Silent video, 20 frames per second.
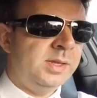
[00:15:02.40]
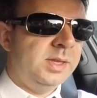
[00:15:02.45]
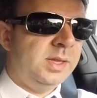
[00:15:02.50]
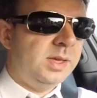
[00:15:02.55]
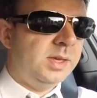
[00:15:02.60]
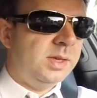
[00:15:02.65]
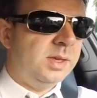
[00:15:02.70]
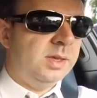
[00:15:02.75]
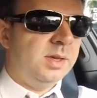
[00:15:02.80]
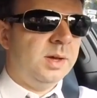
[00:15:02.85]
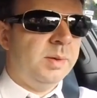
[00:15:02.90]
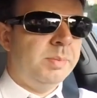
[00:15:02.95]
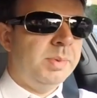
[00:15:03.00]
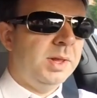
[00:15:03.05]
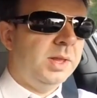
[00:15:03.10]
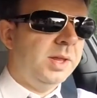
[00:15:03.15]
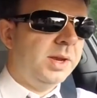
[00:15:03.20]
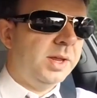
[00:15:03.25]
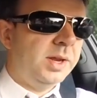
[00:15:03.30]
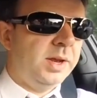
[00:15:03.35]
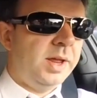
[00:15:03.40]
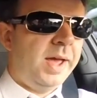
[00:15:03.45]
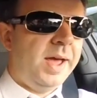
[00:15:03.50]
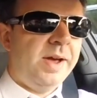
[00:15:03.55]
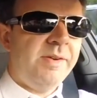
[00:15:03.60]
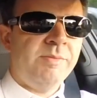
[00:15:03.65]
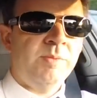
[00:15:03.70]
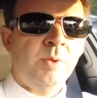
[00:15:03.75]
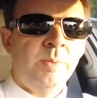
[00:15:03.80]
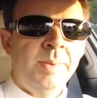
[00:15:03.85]
the ability to
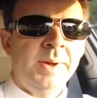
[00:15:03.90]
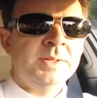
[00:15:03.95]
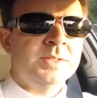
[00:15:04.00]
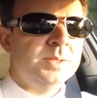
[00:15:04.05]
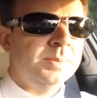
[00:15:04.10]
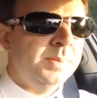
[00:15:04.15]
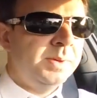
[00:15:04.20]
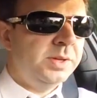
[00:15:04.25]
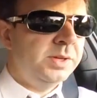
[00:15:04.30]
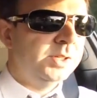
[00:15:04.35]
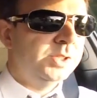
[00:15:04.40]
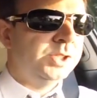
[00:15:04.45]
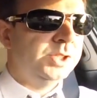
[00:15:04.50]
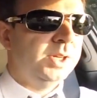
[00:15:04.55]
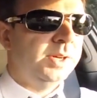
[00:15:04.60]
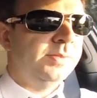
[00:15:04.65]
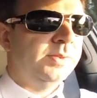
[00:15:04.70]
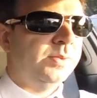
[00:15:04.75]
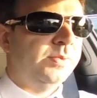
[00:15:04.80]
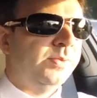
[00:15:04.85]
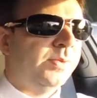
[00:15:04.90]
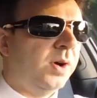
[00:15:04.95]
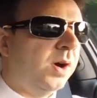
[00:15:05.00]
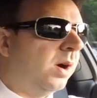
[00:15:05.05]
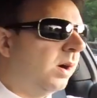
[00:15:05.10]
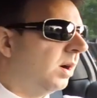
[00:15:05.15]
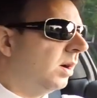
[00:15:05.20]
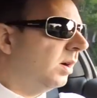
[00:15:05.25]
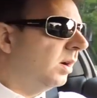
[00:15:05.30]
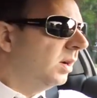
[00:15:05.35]
have momentum in your shift
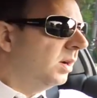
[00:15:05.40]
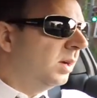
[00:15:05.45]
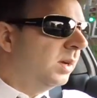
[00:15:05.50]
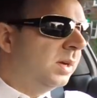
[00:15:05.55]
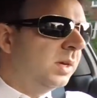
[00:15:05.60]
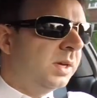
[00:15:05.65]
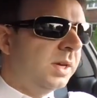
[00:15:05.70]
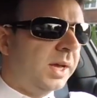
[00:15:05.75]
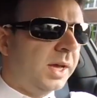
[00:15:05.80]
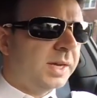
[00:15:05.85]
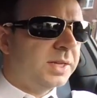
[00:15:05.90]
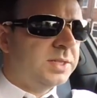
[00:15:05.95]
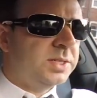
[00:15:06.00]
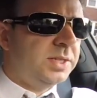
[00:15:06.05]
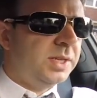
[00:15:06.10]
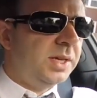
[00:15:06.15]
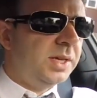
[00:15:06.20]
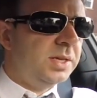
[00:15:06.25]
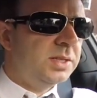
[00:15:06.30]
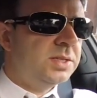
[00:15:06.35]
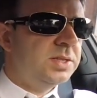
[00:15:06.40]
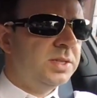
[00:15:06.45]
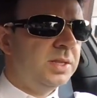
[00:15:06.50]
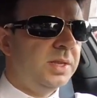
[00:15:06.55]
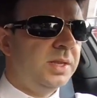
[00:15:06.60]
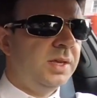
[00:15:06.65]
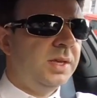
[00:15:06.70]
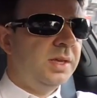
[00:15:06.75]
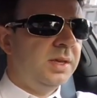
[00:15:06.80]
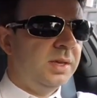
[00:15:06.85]
far exceeds
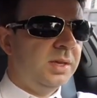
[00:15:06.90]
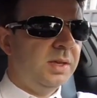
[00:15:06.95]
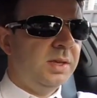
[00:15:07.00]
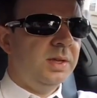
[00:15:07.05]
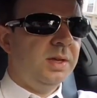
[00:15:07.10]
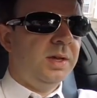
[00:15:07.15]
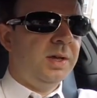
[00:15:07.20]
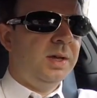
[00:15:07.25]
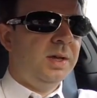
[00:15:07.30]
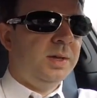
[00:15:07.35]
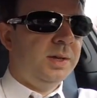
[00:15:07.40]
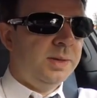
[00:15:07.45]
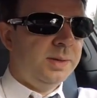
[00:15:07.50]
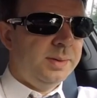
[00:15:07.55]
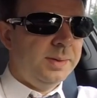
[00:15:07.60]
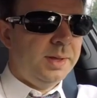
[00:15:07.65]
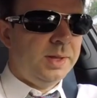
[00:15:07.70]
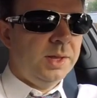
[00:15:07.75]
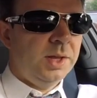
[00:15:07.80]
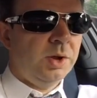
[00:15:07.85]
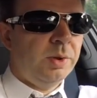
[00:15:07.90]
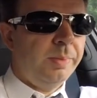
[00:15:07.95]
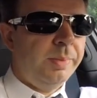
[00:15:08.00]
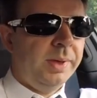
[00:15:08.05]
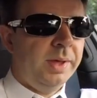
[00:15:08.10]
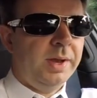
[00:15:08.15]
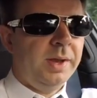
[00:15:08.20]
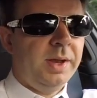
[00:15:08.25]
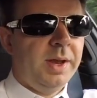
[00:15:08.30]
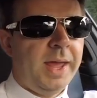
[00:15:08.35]
the a little
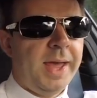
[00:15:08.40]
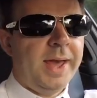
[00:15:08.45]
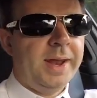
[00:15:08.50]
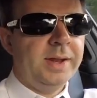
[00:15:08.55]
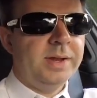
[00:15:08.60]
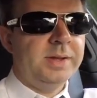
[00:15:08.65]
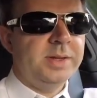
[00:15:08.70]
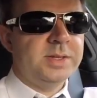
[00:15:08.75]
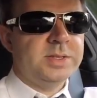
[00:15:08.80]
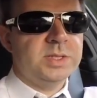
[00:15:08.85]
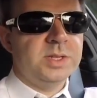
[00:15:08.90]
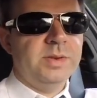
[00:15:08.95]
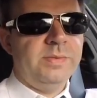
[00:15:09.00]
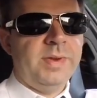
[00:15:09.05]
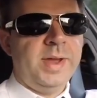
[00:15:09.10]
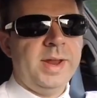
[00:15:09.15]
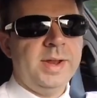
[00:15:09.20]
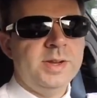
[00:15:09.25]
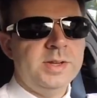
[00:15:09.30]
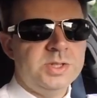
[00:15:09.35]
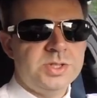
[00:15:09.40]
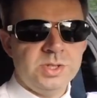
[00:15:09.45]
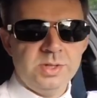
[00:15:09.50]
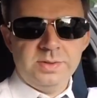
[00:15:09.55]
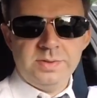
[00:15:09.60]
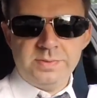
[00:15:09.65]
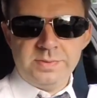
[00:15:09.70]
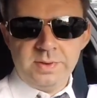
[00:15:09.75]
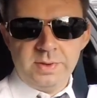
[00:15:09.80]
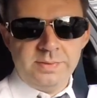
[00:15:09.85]
bit added disadvantage
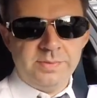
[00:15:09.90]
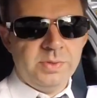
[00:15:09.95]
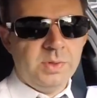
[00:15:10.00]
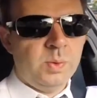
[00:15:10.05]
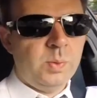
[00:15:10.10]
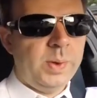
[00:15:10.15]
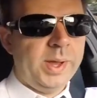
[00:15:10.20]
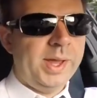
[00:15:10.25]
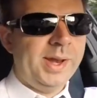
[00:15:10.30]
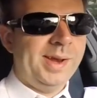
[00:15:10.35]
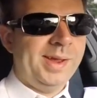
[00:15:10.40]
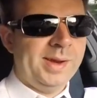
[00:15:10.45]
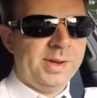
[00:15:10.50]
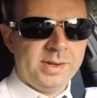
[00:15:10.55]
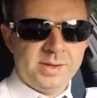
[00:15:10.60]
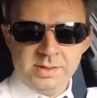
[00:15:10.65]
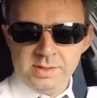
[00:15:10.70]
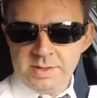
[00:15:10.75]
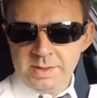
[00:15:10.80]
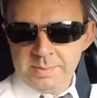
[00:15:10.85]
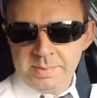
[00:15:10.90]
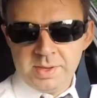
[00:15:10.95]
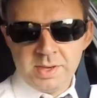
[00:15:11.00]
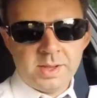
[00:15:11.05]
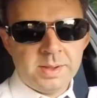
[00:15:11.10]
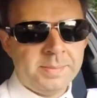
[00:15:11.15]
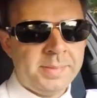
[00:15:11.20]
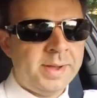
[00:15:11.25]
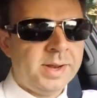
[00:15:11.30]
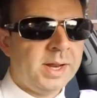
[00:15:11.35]
of the weight. And I
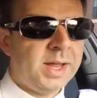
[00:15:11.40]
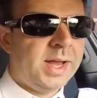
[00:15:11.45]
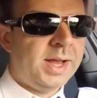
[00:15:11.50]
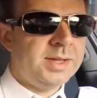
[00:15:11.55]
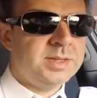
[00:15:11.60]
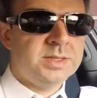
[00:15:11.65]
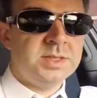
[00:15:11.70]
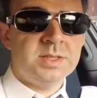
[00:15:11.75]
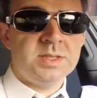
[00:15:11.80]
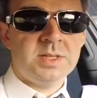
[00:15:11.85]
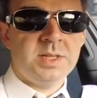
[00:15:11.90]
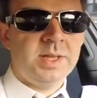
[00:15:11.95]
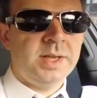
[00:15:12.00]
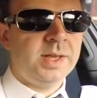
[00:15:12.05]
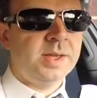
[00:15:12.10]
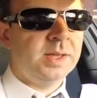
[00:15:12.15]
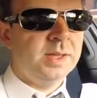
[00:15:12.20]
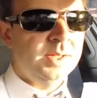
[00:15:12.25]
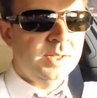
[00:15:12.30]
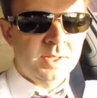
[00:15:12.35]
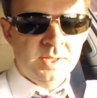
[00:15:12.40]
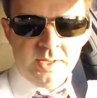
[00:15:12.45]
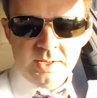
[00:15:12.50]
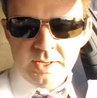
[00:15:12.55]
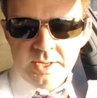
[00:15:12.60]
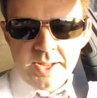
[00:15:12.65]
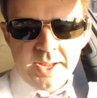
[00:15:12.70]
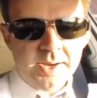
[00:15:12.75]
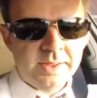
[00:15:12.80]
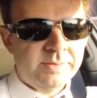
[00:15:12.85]
mean, come on guys, it's like
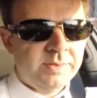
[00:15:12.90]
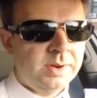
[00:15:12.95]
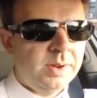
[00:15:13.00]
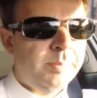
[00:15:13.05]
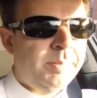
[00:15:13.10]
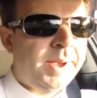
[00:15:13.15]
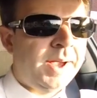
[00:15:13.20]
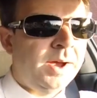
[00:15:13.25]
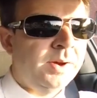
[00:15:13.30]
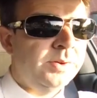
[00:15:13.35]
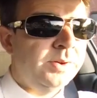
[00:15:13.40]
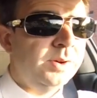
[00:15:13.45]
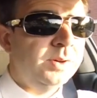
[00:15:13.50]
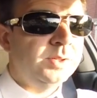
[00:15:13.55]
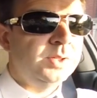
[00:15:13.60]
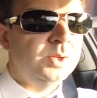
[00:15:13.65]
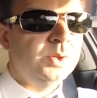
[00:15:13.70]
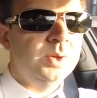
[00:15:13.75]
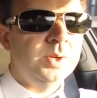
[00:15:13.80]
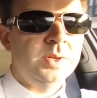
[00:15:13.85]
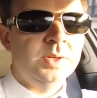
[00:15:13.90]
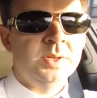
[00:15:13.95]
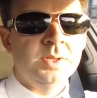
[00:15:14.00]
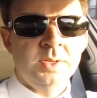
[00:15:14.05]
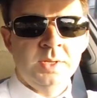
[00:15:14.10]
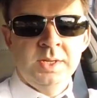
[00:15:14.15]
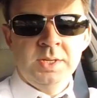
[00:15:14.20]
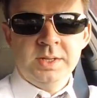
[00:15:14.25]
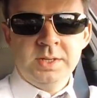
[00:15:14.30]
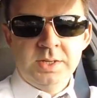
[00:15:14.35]
not even a pound or two to
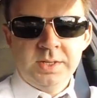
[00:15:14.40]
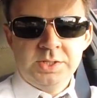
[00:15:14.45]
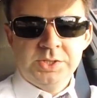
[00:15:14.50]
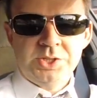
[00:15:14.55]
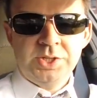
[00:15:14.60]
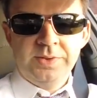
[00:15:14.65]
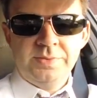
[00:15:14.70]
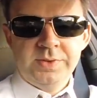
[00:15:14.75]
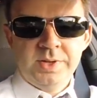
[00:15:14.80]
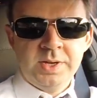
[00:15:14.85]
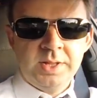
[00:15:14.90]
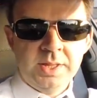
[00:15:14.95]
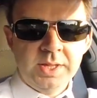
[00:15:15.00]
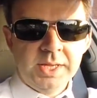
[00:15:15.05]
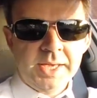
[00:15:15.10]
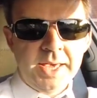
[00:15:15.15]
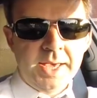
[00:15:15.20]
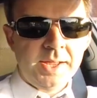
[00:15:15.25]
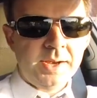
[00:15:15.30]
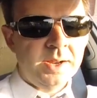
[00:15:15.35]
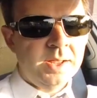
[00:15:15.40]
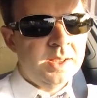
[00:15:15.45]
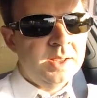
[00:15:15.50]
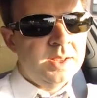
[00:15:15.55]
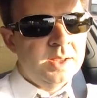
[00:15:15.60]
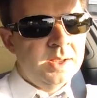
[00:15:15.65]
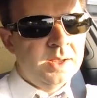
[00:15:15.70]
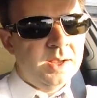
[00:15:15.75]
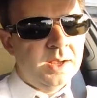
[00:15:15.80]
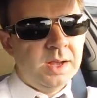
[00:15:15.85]
shift into the gate.
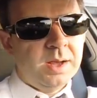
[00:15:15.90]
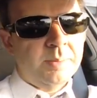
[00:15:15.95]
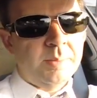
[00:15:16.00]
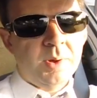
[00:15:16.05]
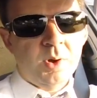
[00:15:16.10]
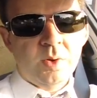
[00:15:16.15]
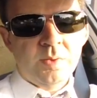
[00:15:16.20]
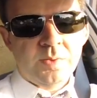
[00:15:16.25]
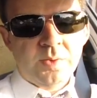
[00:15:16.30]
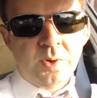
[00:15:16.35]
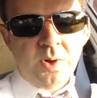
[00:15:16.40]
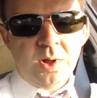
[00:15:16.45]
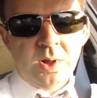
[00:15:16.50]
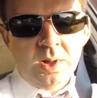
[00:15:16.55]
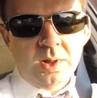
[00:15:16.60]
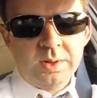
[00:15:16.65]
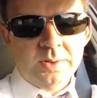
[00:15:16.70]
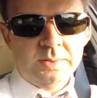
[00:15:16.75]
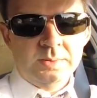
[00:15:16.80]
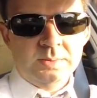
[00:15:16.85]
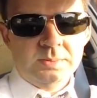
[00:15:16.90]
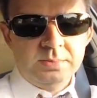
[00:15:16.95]
But overall,